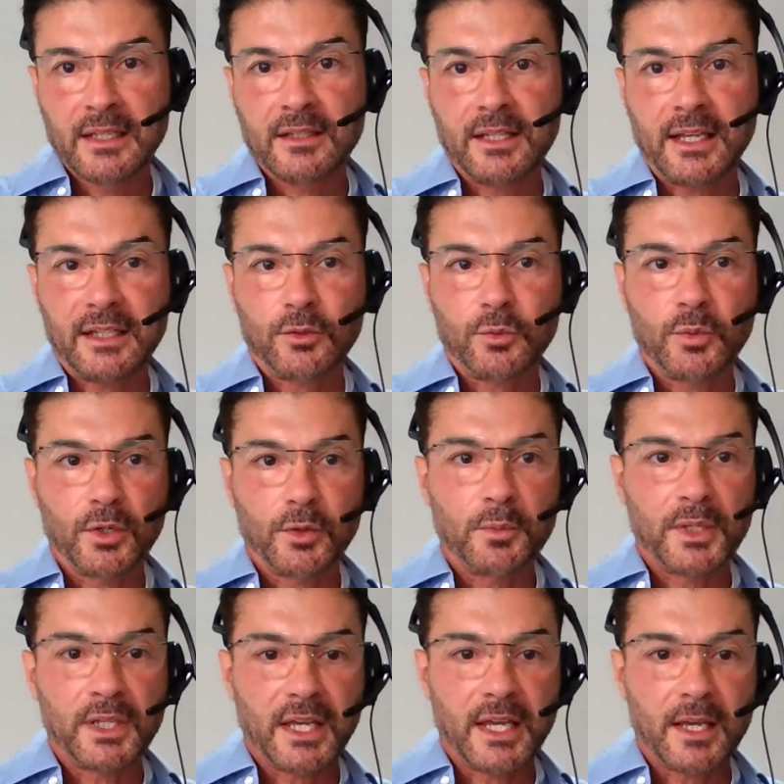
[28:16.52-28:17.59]
that will
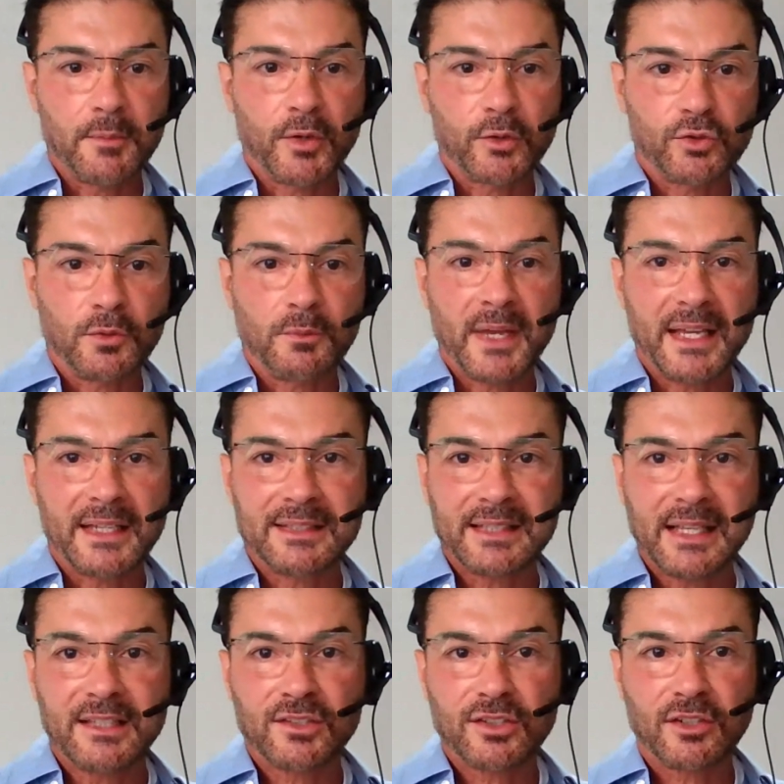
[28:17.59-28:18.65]
be able to make
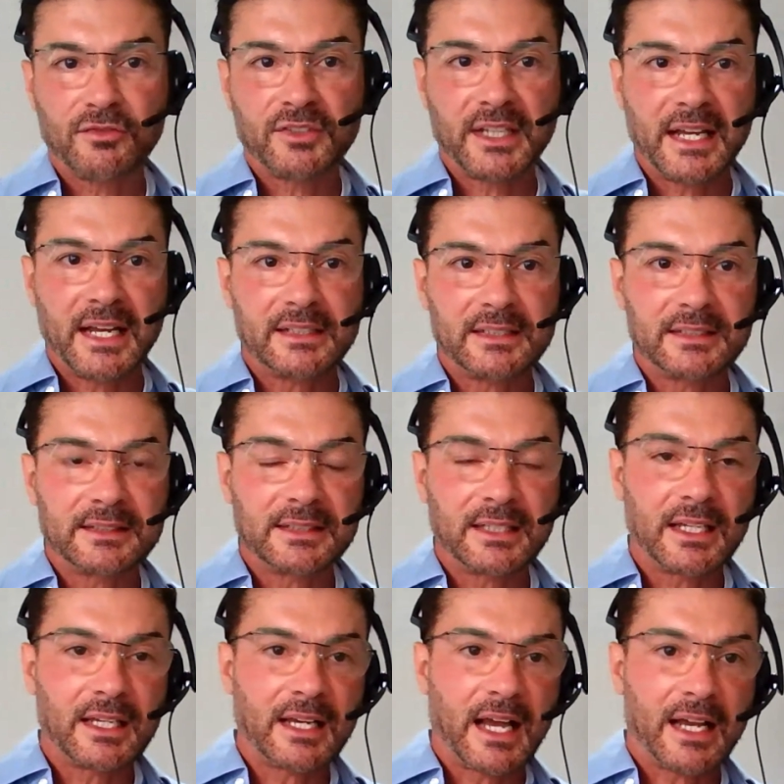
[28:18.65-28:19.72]
sense of that and
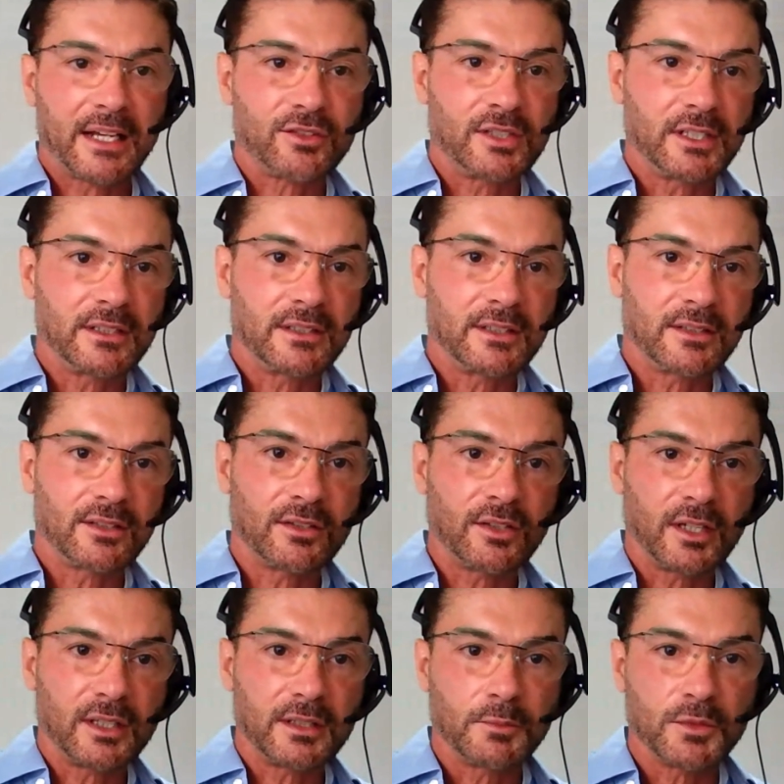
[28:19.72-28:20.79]
say, actually, this is
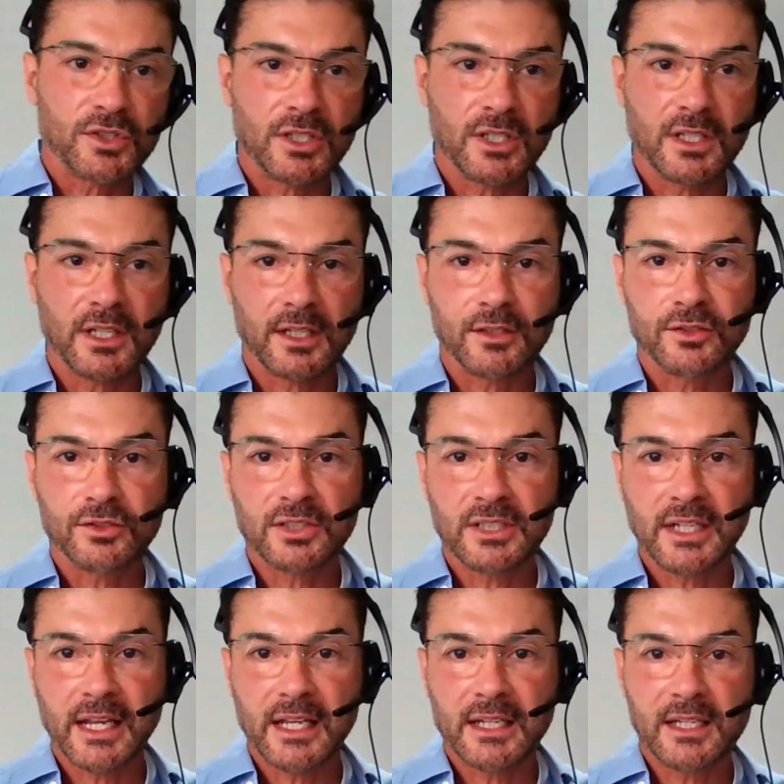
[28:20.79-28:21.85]
not the machine
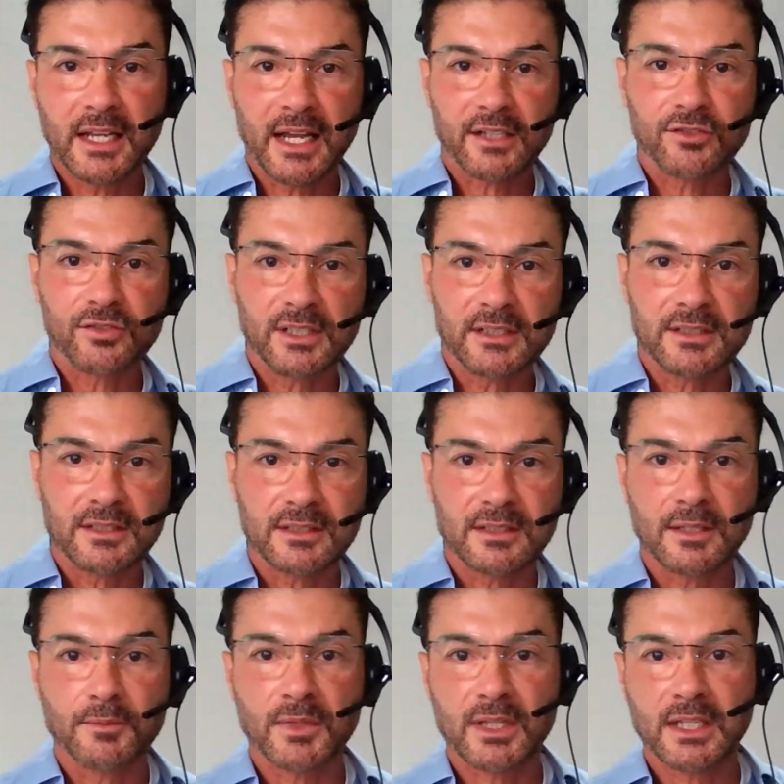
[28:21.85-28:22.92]
hallucinating. Actually, there's
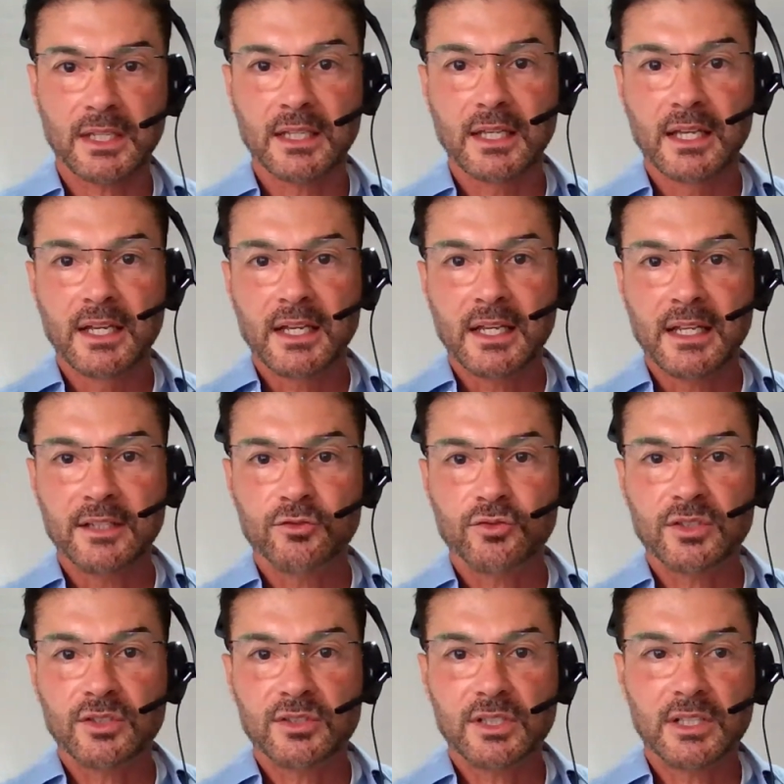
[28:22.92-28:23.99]
something
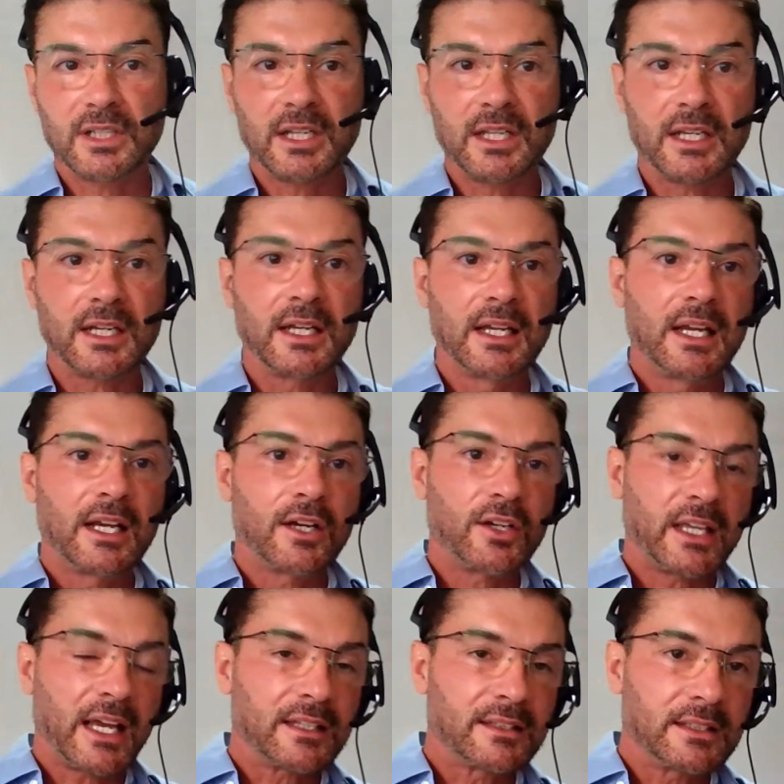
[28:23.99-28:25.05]
interesting here.
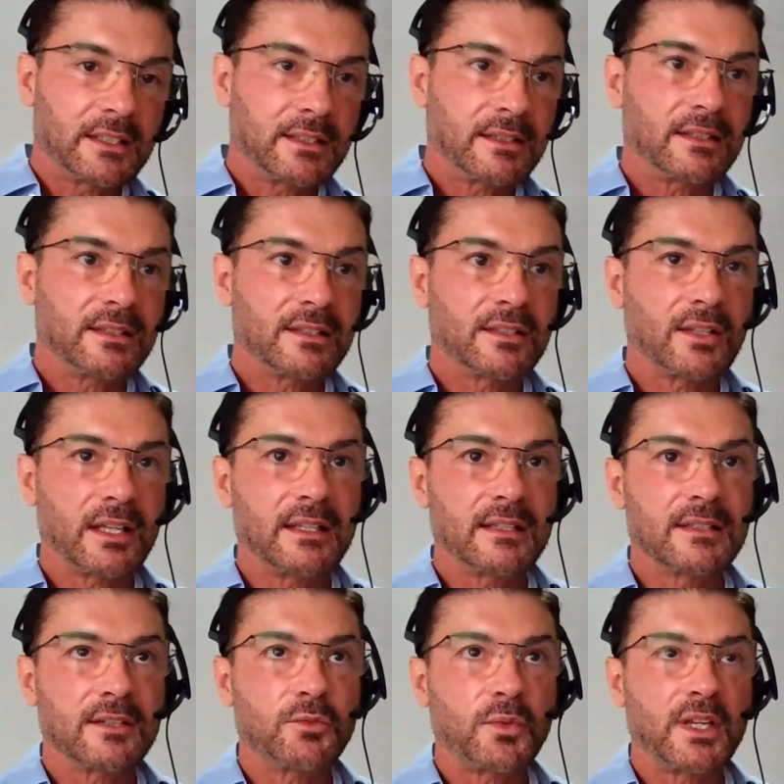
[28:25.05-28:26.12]
Yeah, this
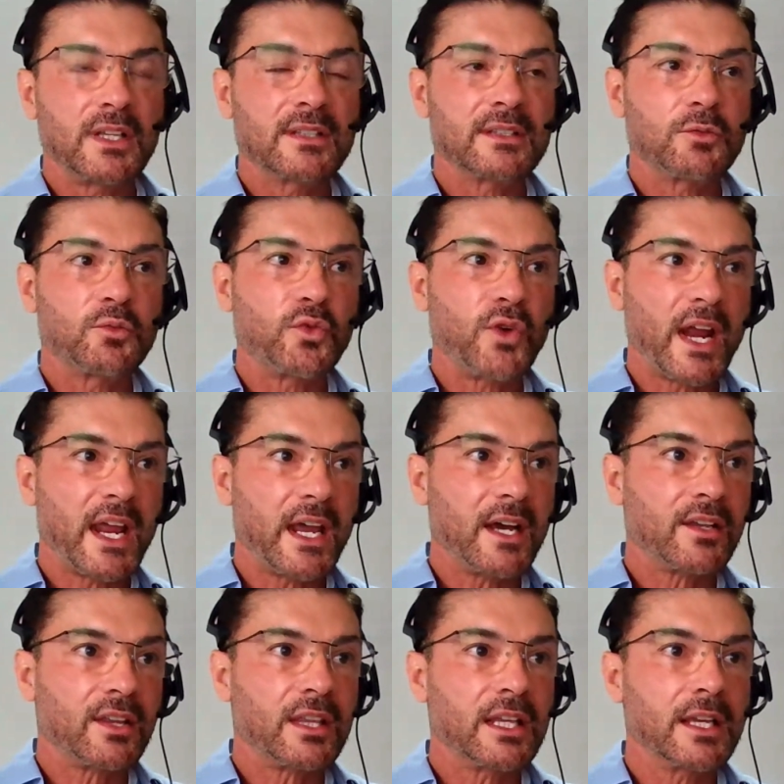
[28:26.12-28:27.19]
is a
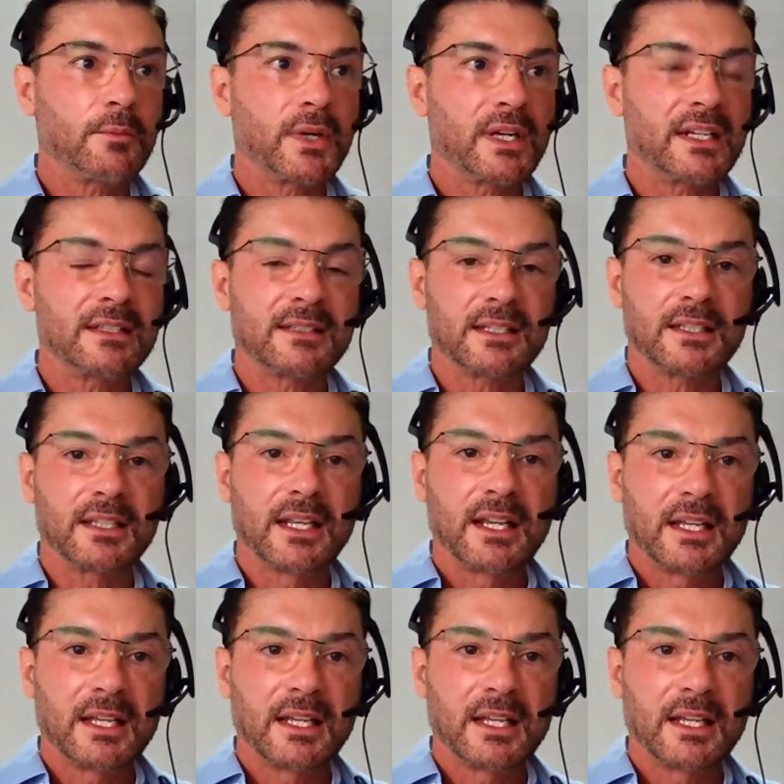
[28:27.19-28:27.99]
rare thing, but is a